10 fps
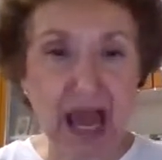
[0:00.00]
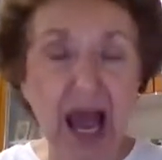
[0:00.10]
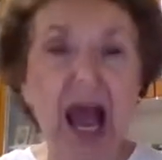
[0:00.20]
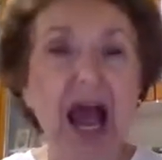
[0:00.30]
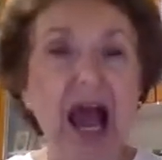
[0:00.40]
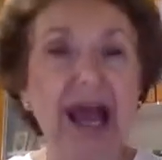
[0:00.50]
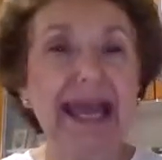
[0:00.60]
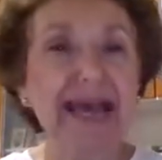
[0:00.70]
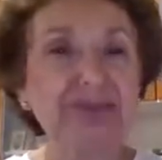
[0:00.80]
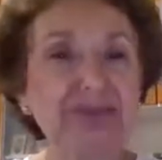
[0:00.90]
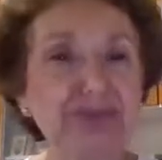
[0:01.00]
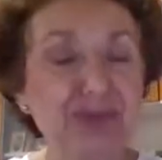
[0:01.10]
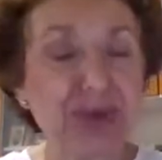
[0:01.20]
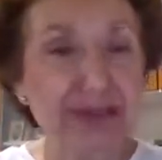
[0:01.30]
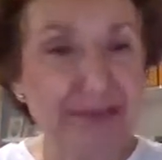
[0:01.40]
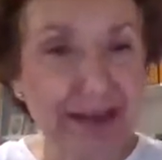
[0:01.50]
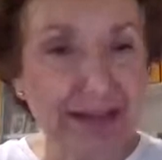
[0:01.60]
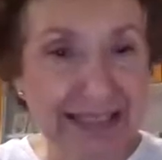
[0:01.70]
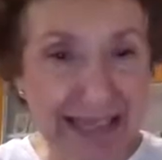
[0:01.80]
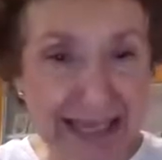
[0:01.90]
I haven't read that yet.